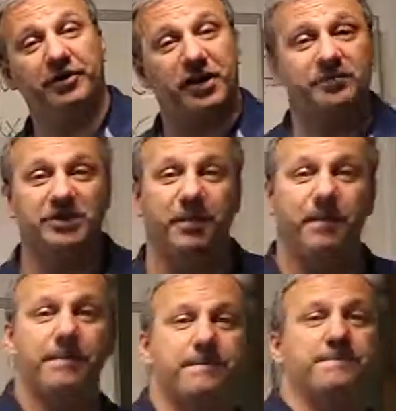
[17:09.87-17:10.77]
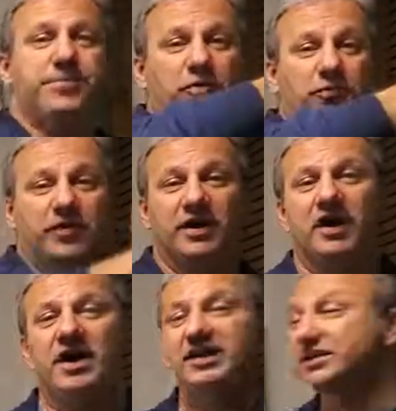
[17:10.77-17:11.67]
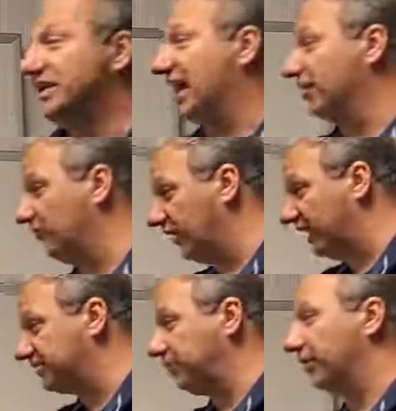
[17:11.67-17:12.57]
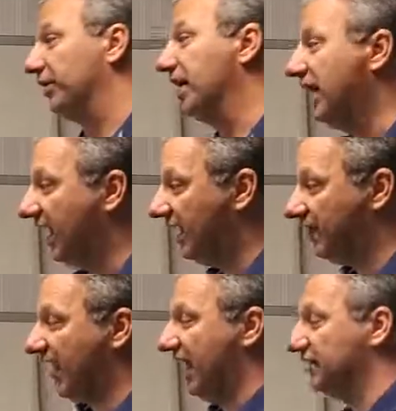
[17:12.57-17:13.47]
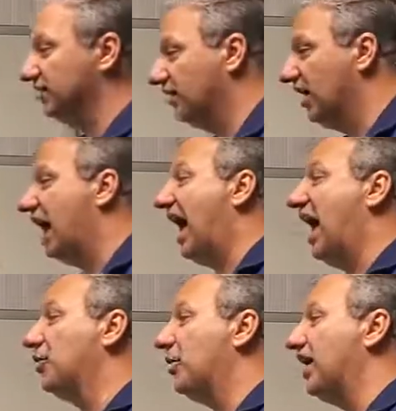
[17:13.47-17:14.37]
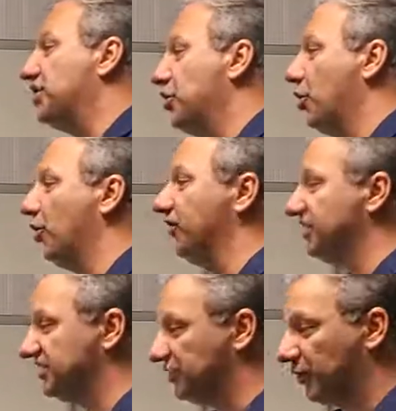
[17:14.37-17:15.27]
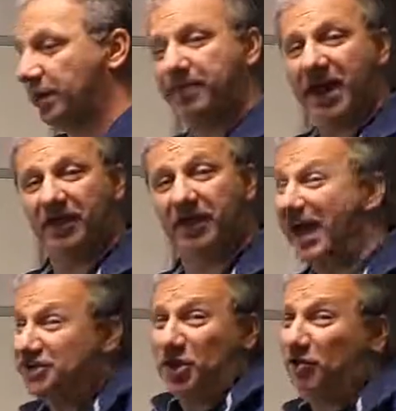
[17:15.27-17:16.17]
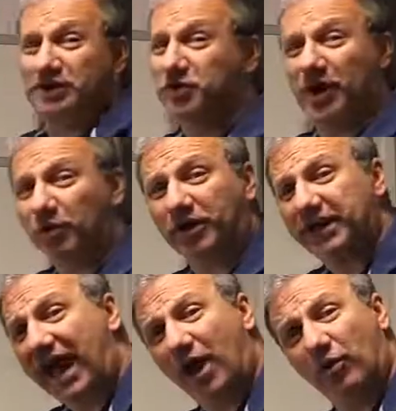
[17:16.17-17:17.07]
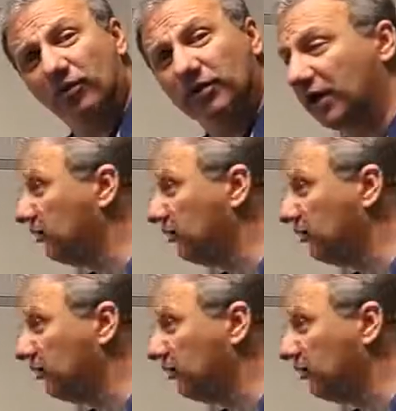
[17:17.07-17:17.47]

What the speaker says: comes up, poof, -1 exponent. And then, how do I know this is the right path? I don't until I work it out. I